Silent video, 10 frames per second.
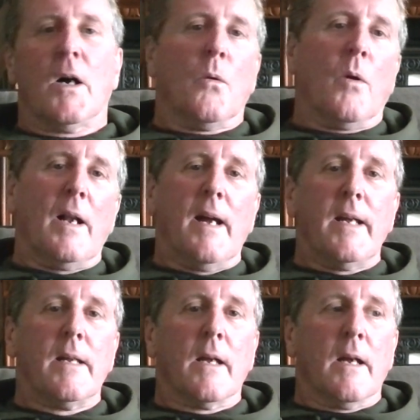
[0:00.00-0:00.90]
Well,
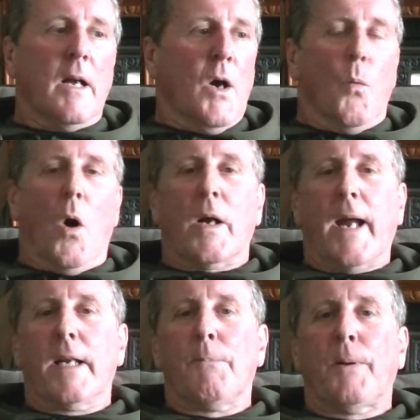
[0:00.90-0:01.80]
hey, what
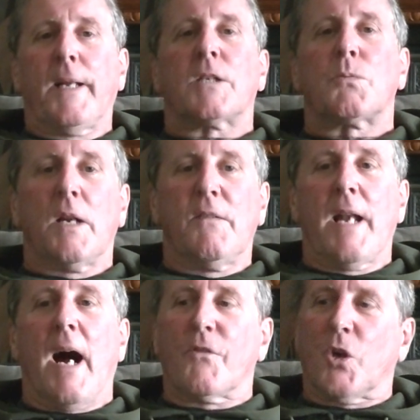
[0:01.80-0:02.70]
kind of place we live in?
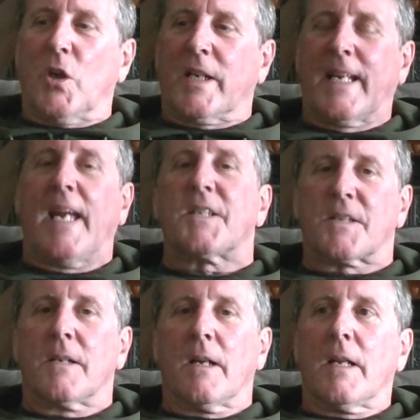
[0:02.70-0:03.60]
I've got
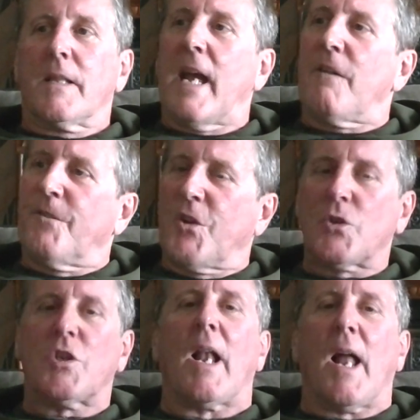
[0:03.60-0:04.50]
kids, their
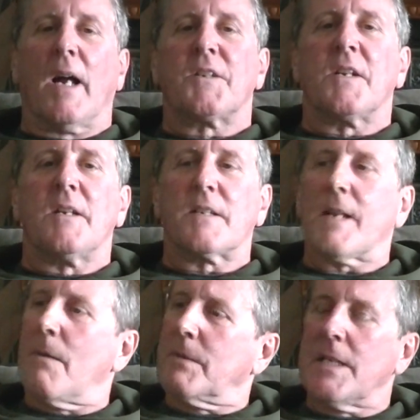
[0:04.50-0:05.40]
future lies in this,
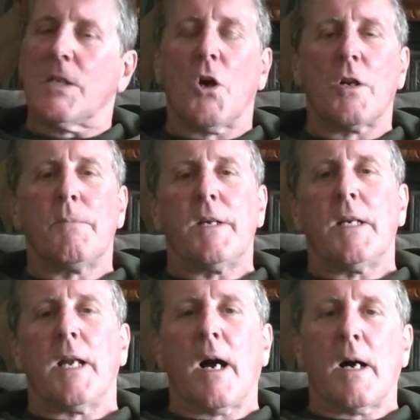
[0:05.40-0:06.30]
I'm getting on a bit,
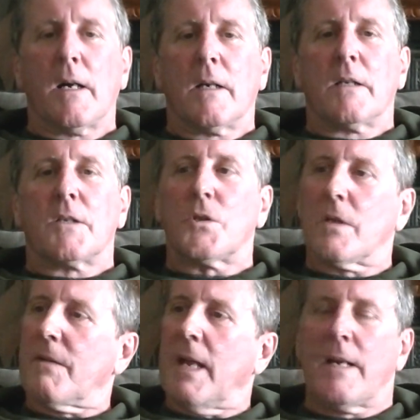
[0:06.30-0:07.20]
you know. So
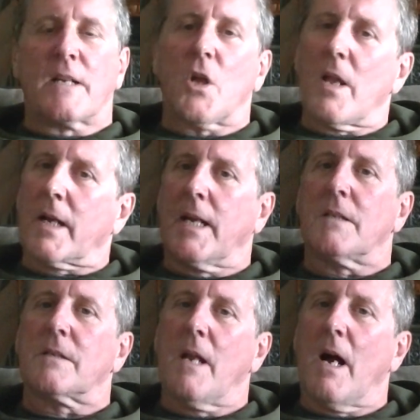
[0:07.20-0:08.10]
that, and there's other
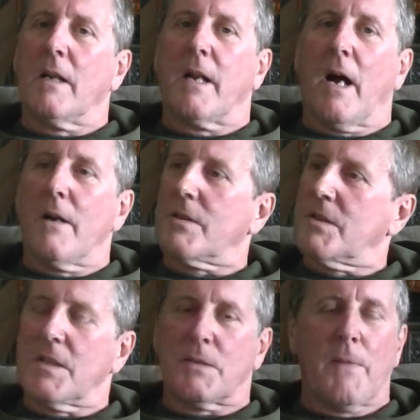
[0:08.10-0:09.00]
kids now, you know, not
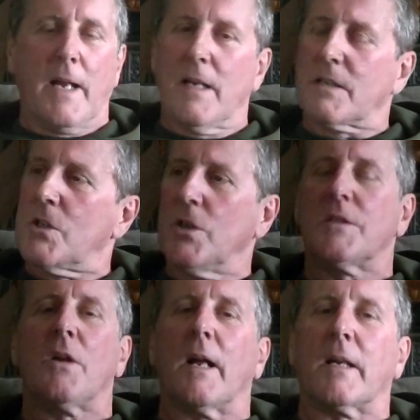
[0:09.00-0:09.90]
just mine, there's
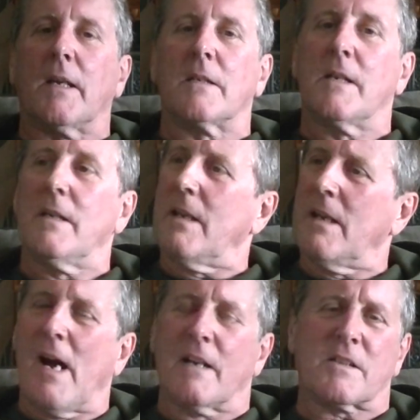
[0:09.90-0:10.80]
loads of other kids, and you
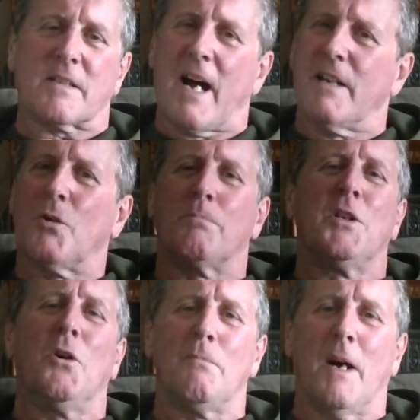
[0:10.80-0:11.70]
know, stand up
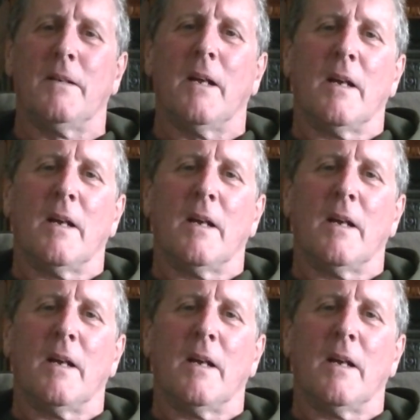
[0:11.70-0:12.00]
now, man.